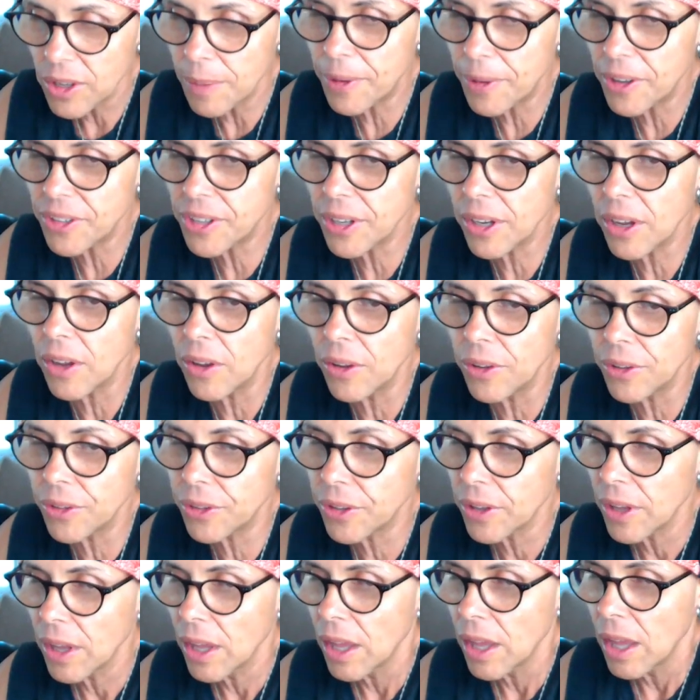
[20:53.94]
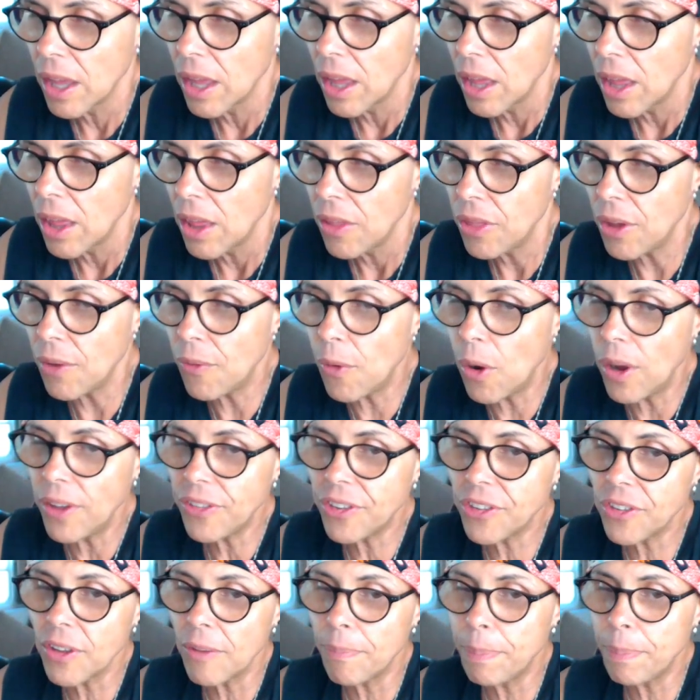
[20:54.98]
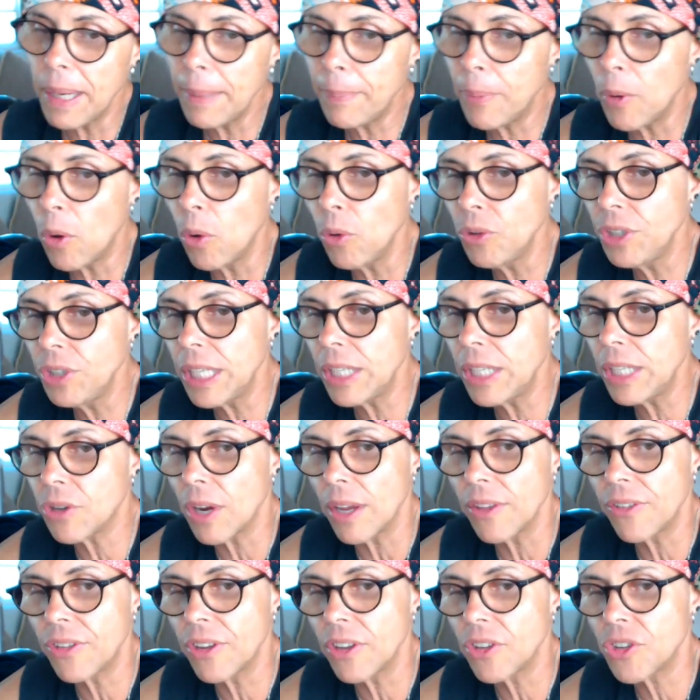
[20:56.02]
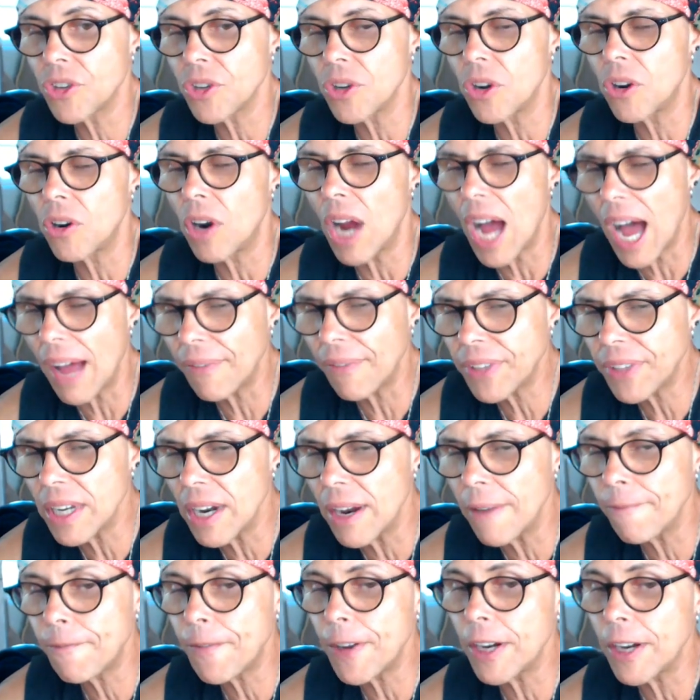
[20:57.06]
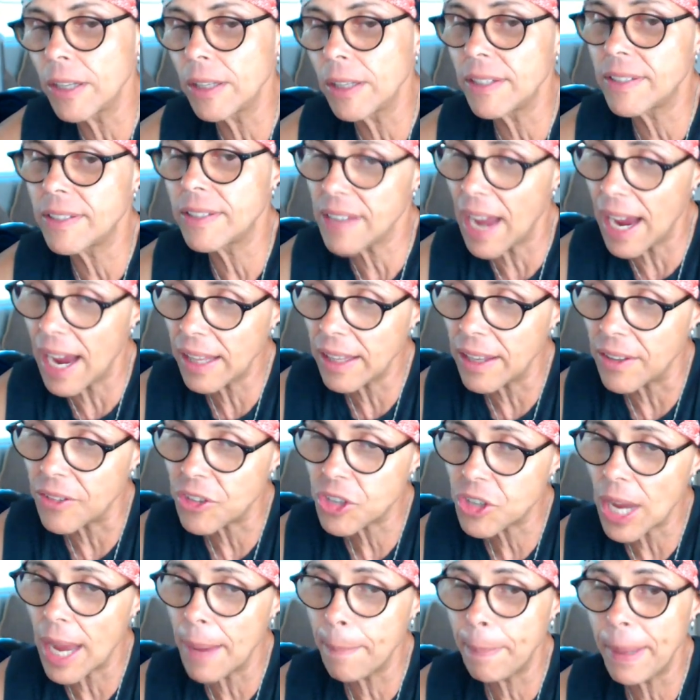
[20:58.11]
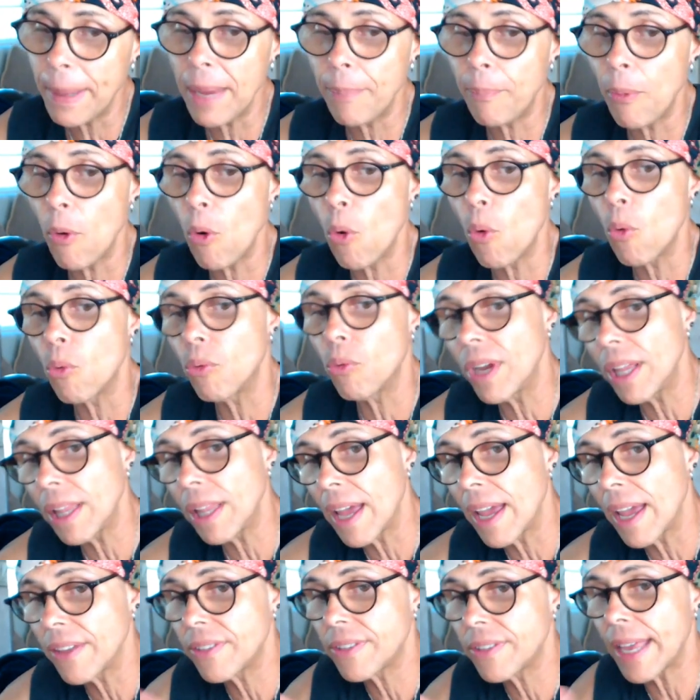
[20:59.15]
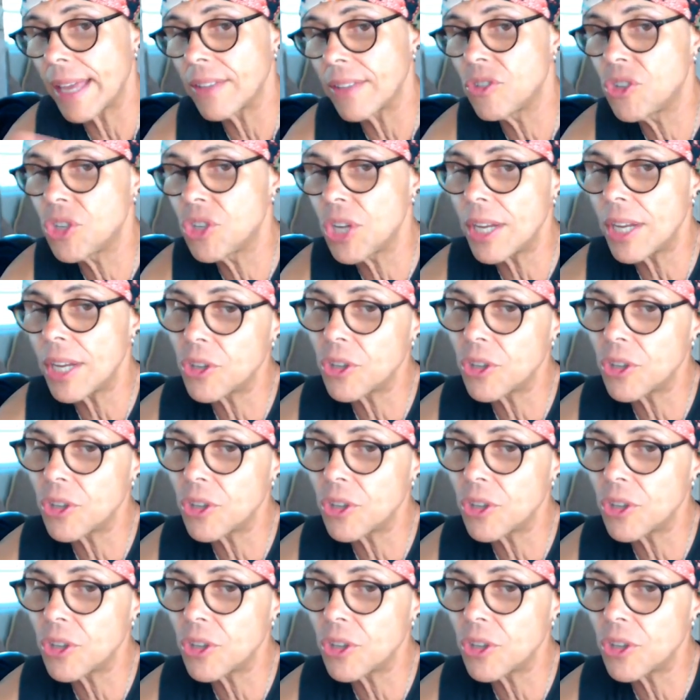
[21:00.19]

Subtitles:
person goes, "The voices of people who detransition are often unfairly silenced, and people who realize that gender